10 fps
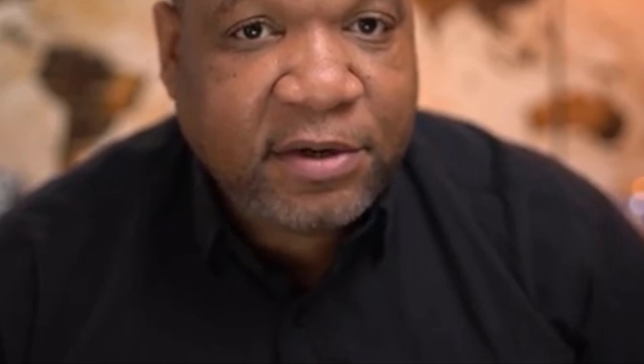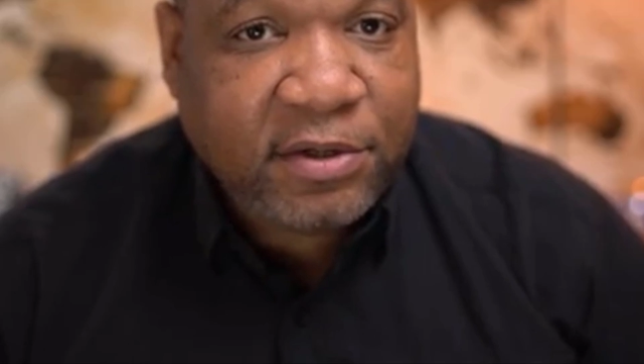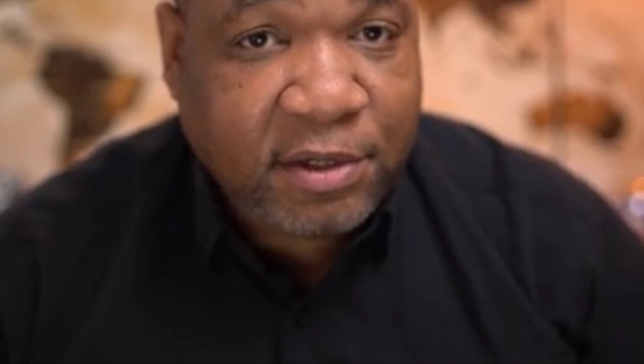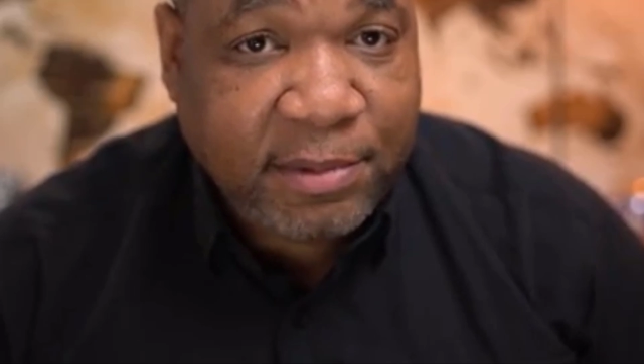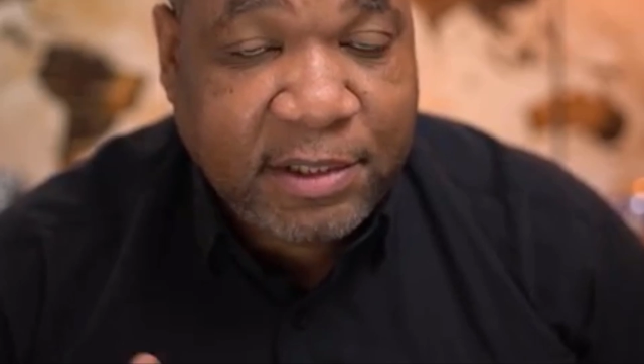
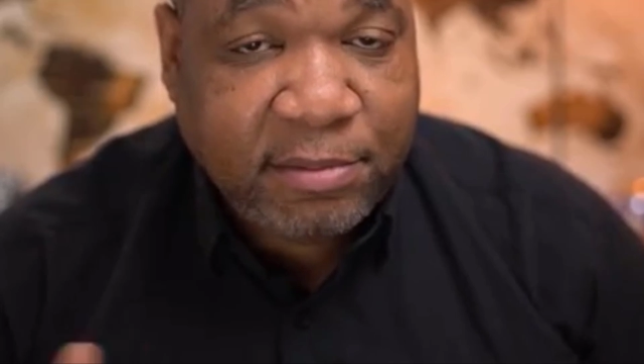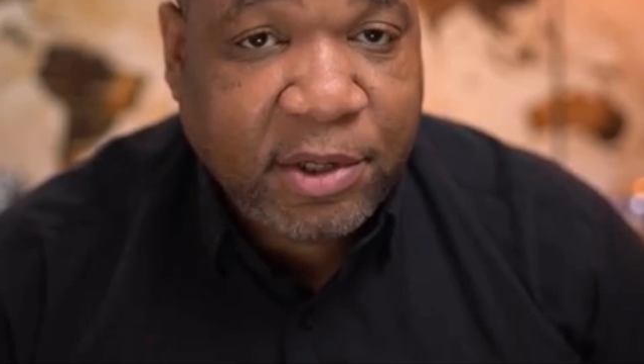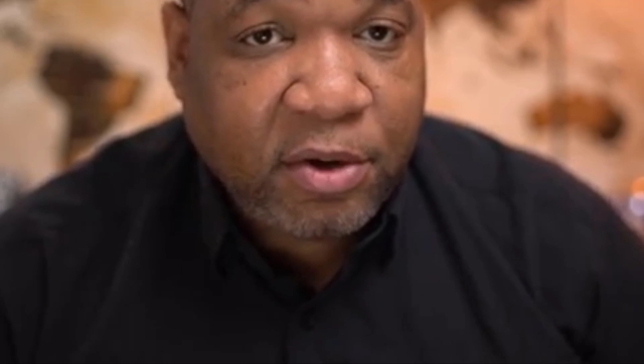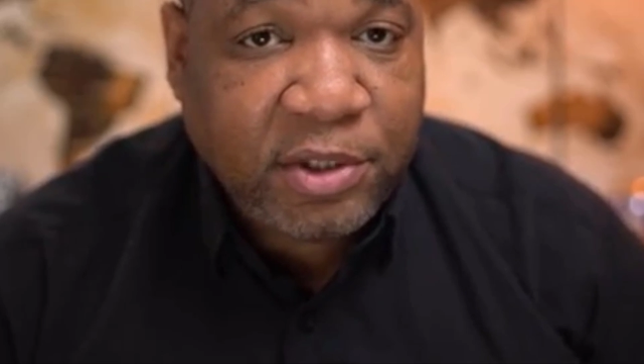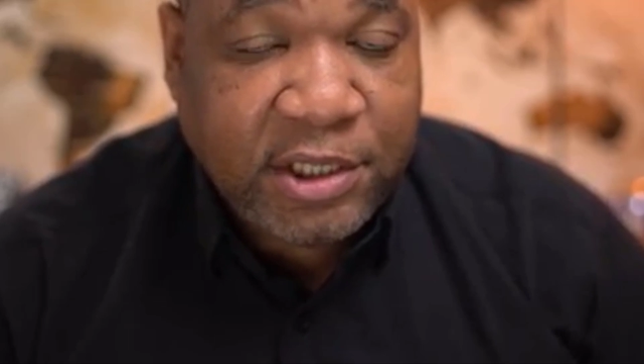there's going to be some
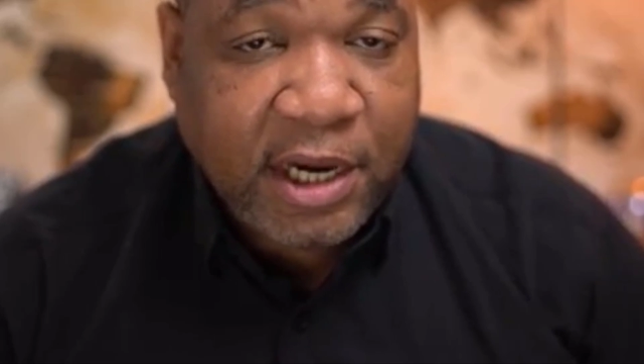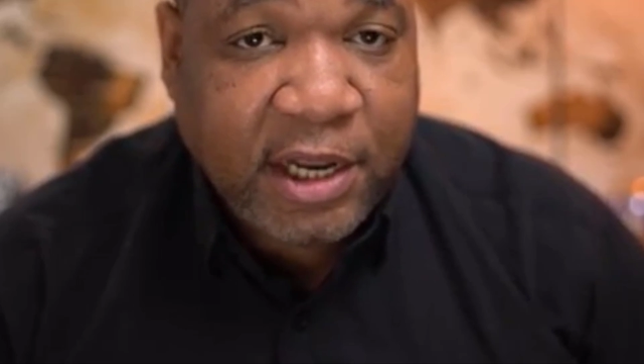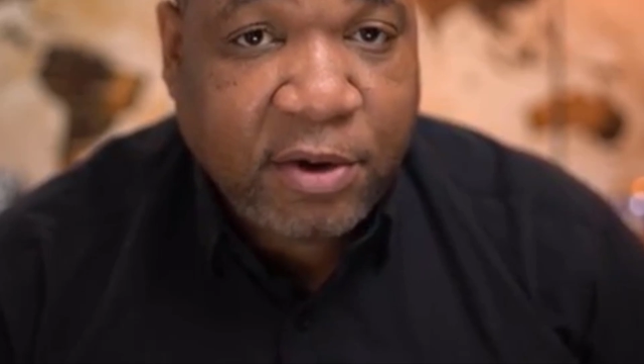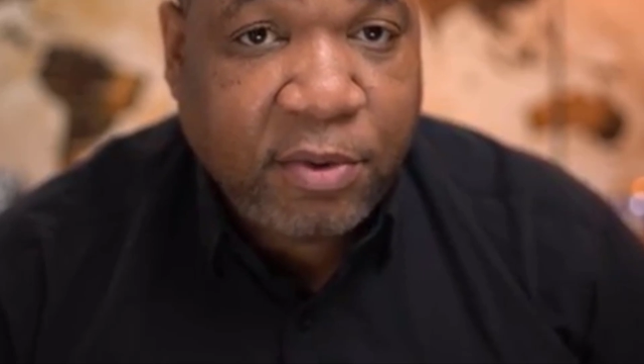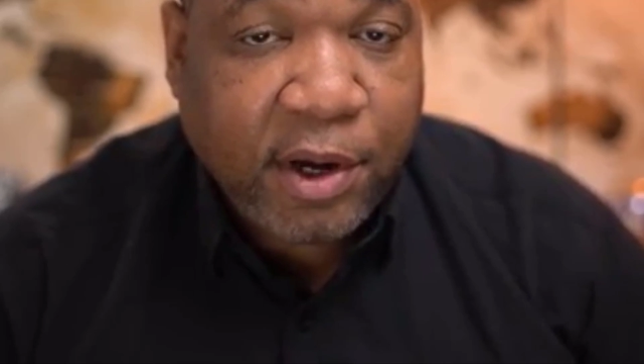
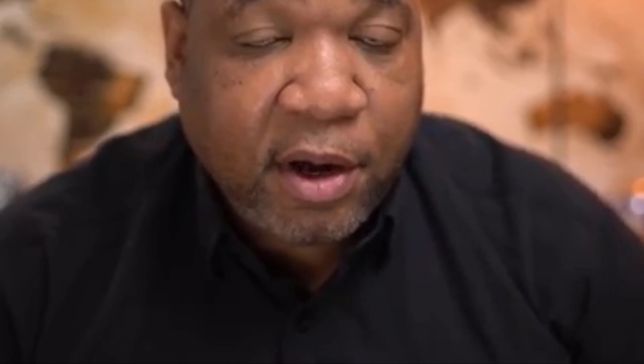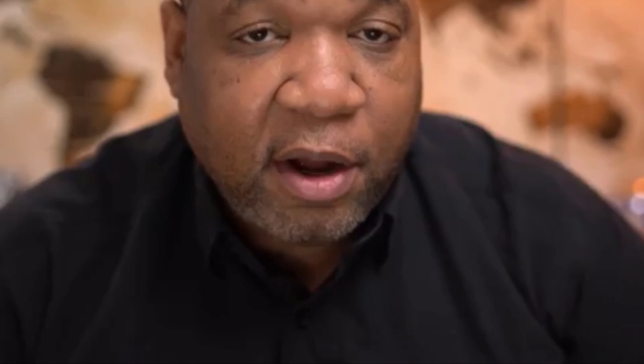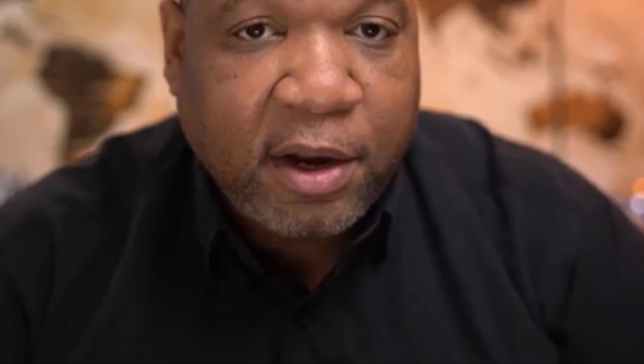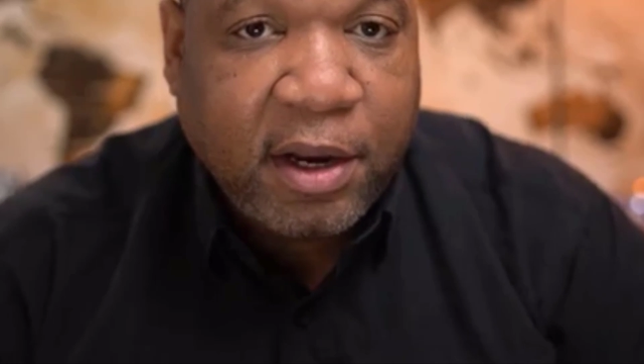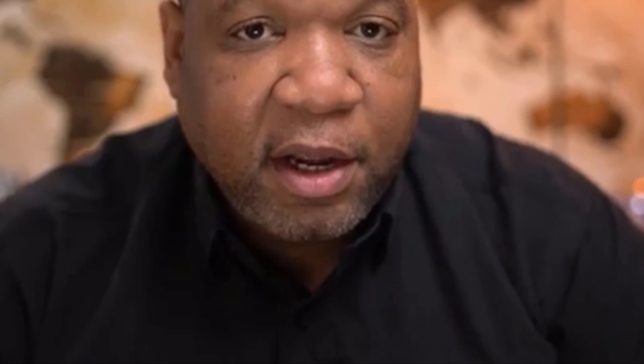negotiating going
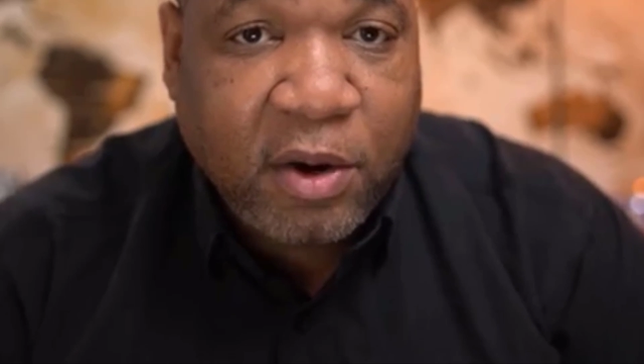on.